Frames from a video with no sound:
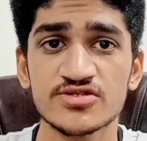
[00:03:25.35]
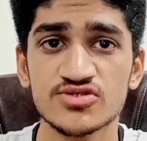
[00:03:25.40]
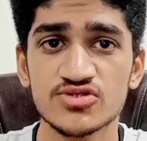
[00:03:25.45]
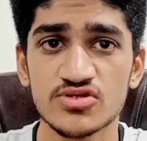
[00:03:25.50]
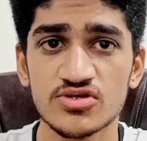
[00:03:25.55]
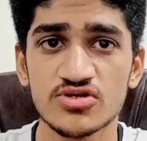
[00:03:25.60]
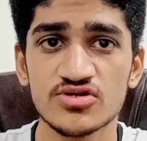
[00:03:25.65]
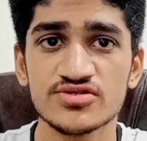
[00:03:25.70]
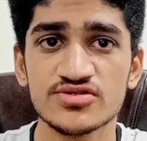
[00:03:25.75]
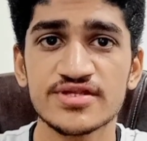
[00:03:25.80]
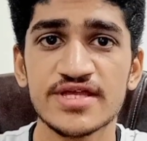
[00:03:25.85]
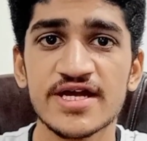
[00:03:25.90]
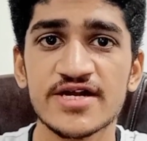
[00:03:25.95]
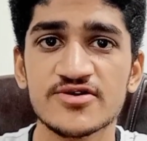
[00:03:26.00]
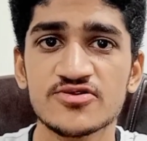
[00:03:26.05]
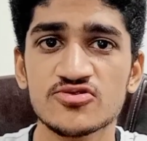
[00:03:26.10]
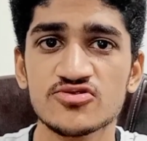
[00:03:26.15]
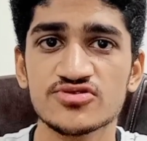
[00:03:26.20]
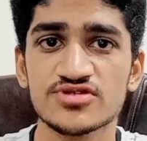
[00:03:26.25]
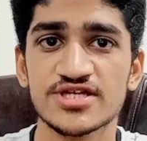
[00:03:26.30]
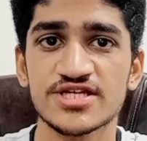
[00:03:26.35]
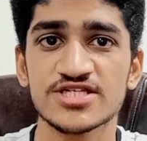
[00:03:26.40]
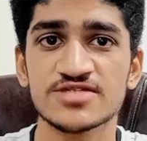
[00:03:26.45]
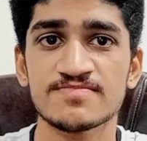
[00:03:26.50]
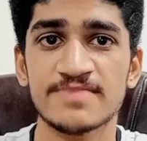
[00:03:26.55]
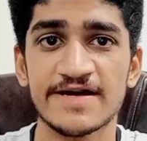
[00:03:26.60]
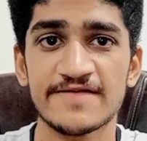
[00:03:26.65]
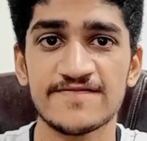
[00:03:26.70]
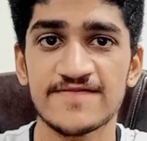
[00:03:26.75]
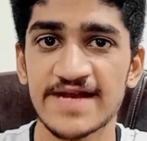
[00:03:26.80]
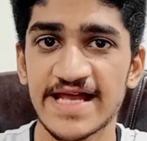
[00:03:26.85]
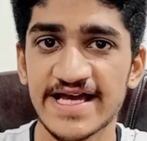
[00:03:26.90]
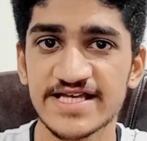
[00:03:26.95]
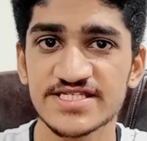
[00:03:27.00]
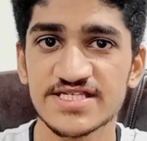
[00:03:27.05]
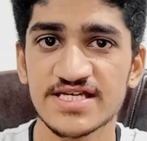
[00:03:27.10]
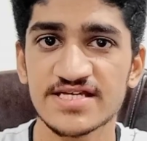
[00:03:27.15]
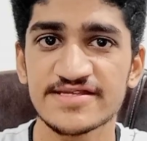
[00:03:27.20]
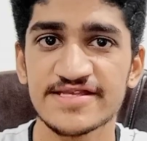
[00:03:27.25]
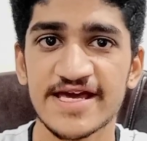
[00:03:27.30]
So they do this by
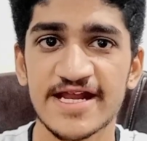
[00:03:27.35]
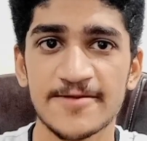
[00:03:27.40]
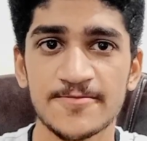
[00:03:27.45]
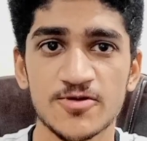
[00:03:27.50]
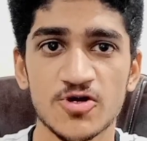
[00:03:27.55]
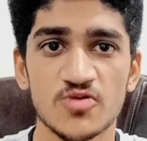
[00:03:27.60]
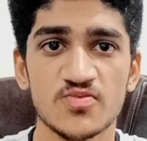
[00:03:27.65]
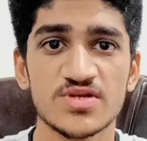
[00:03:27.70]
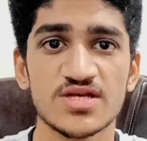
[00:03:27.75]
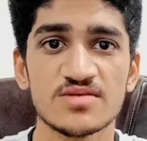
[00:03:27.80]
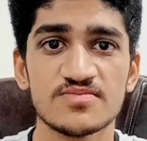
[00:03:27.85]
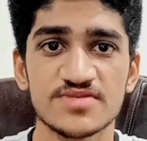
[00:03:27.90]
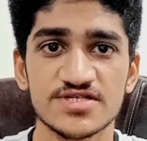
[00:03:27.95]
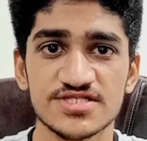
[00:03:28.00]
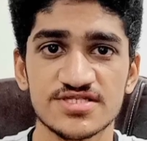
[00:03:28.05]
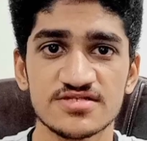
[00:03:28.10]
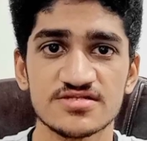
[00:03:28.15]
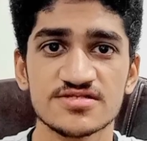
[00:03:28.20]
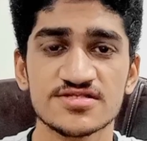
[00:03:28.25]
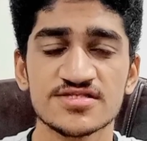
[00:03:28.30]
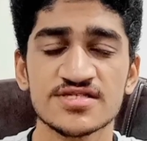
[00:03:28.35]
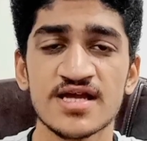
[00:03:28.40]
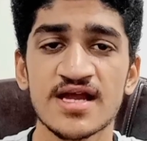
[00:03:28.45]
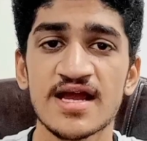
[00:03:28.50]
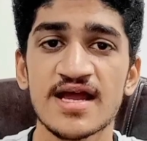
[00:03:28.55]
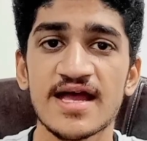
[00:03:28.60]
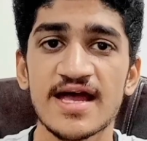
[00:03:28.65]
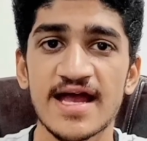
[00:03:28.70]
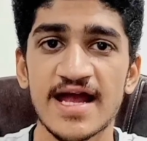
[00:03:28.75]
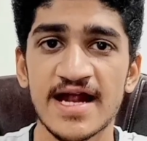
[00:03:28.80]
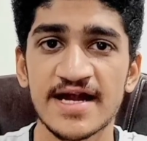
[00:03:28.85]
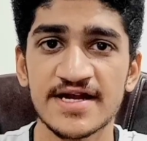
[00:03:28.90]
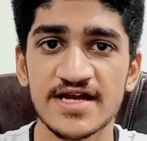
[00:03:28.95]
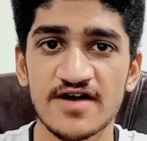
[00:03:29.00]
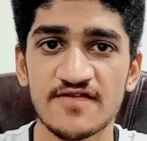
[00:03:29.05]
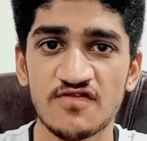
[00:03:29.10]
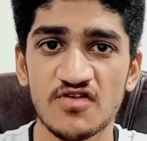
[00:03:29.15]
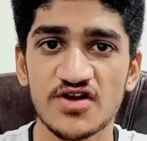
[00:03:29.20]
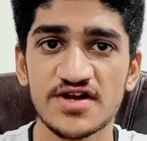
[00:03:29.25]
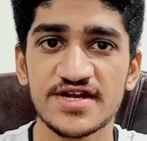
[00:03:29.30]
flexing their abdominal muscles
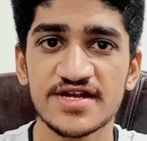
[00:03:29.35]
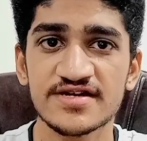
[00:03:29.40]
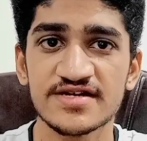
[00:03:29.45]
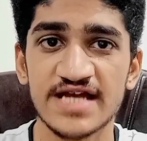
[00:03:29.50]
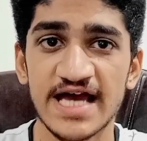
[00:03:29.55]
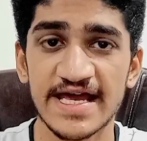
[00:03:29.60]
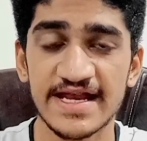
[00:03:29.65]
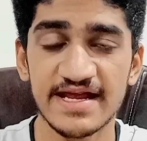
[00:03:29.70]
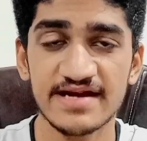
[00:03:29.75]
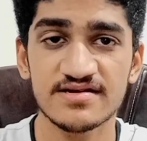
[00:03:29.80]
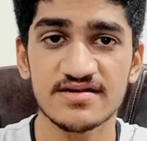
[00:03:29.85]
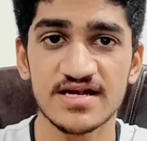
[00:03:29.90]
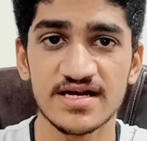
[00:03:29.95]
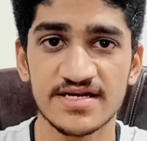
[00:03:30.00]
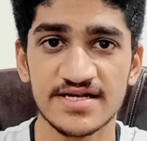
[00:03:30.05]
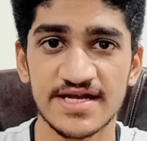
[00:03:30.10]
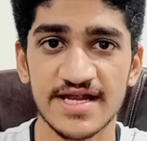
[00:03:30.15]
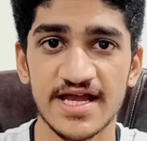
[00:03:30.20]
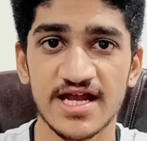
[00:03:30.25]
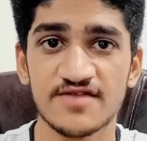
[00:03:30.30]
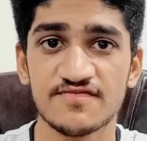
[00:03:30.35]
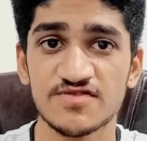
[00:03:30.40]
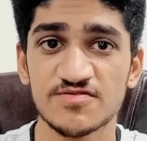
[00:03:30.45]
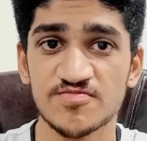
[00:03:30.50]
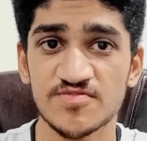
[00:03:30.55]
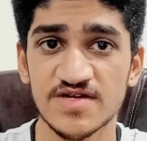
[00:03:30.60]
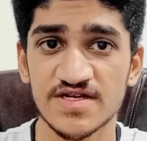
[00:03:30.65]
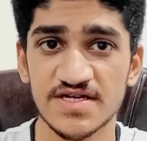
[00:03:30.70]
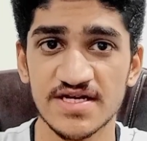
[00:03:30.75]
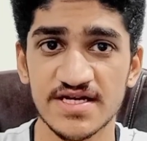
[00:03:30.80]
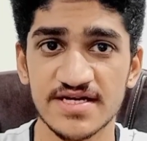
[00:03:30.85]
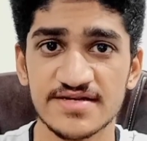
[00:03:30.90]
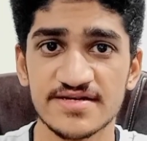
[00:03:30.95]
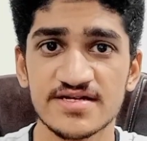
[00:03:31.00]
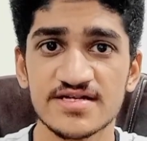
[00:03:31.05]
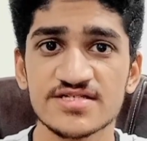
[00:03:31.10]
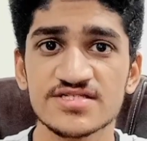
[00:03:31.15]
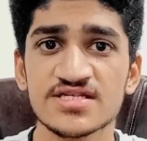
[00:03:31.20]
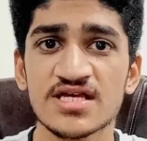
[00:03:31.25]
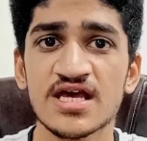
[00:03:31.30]
and avoiding direct contact with
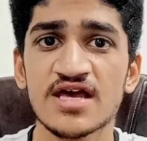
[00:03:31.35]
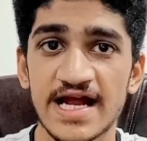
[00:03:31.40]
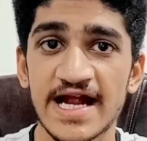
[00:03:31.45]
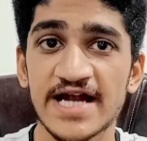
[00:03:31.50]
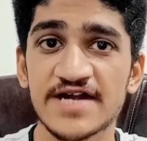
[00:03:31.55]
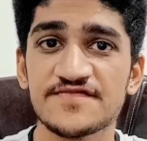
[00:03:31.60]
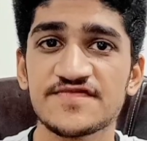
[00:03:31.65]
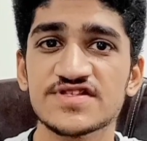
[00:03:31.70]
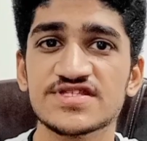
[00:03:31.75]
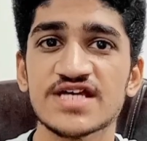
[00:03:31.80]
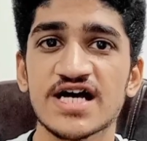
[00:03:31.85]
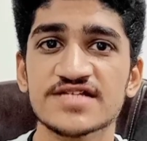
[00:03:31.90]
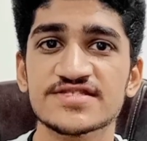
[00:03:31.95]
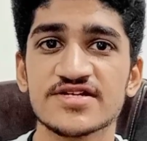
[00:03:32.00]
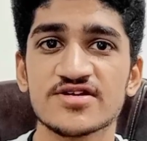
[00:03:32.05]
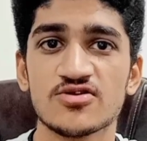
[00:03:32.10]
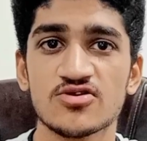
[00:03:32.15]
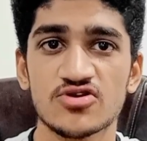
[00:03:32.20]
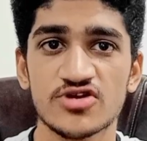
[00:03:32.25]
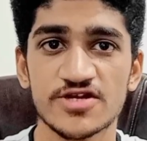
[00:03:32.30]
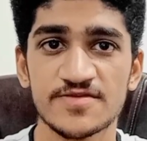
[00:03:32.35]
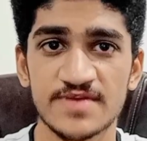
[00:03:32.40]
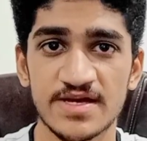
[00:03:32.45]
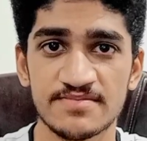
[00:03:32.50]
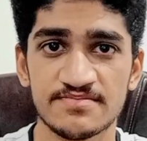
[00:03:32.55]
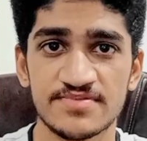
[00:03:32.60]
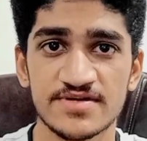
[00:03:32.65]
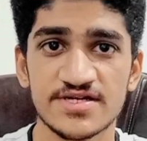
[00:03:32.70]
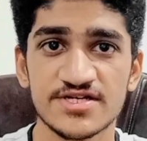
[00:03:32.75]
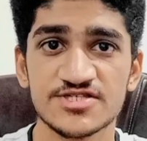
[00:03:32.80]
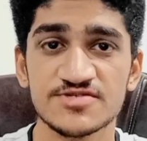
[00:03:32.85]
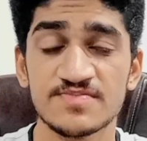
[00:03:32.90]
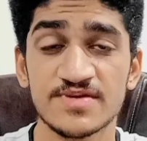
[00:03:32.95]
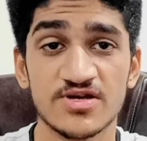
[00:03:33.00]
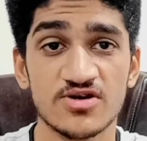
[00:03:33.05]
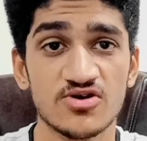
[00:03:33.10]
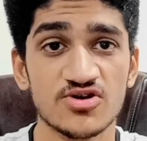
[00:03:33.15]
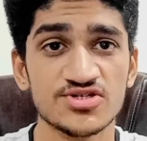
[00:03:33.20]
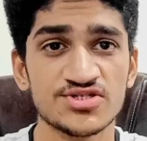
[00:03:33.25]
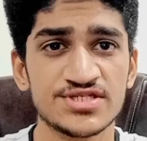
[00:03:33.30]
predators and with the other colony members,
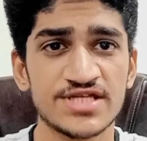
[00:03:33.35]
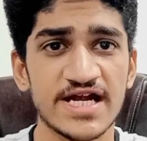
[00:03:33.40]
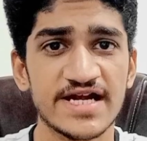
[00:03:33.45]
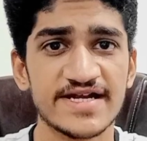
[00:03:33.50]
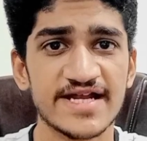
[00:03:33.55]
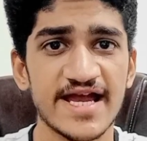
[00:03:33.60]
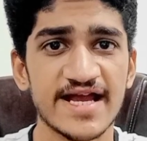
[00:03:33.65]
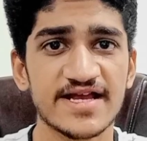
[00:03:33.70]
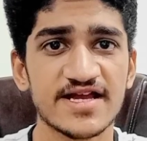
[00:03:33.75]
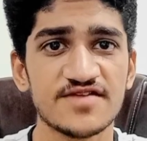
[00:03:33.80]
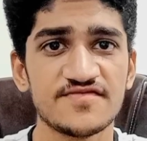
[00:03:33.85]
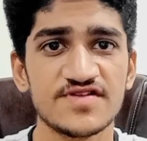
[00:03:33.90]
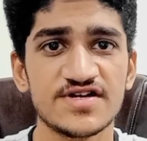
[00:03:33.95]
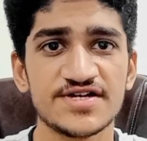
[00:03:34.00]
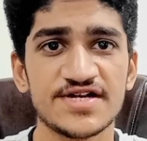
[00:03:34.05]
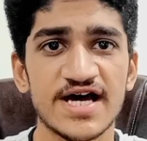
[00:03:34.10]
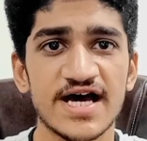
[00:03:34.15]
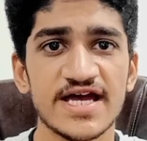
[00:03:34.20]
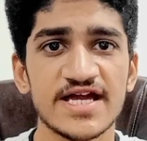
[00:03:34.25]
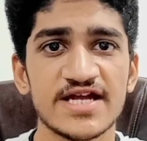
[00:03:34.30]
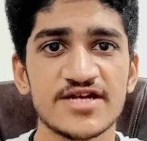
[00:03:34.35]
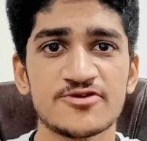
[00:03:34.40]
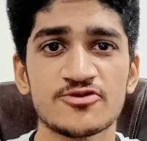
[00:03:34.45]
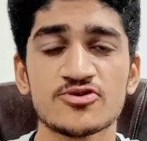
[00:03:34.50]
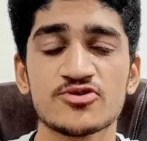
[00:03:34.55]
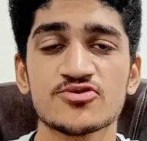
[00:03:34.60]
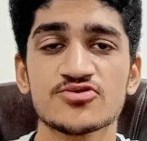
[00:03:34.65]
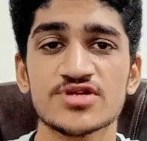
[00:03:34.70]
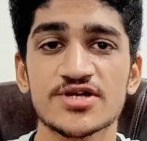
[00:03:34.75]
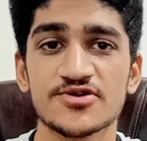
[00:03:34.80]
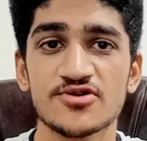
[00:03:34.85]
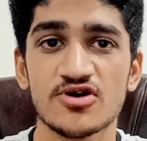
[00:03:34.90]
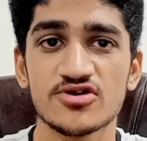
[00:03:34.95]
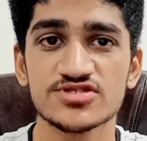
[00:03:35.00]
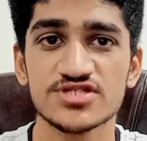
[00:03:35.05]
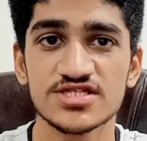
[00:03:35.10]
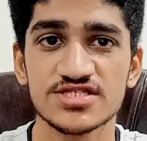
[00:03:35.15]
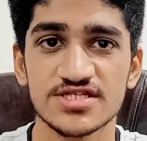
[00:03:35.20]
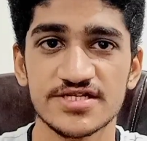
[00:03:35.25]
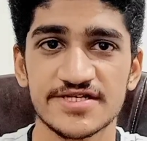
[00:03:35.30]
because the attacker will die due to the
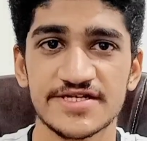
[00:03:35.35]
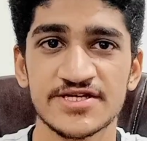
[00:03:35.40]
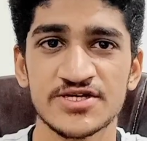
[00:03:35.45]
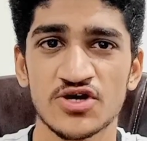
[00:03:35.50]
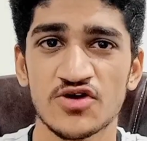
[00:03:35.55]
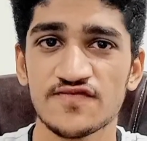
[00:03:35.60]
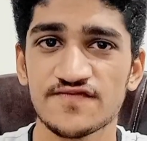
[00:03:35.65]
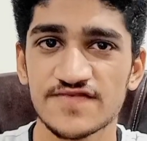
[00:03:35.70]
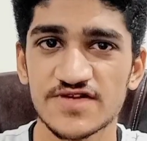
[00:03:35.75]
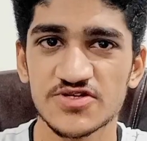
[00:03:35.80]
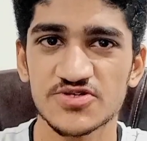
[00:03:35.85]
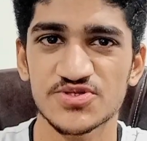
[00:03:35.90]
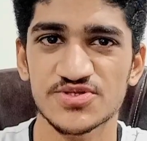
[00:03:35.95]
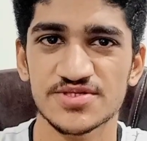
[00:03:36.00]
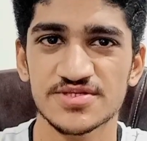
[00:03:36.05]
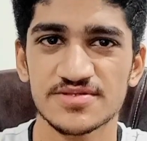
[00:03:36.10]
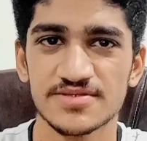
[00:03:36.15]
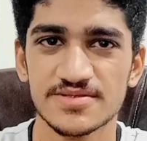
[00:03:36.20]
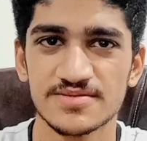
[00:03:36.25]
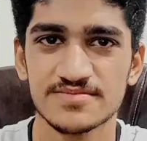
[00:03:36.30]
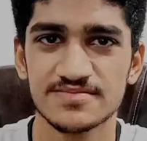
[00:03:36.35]
toxicity of fluid.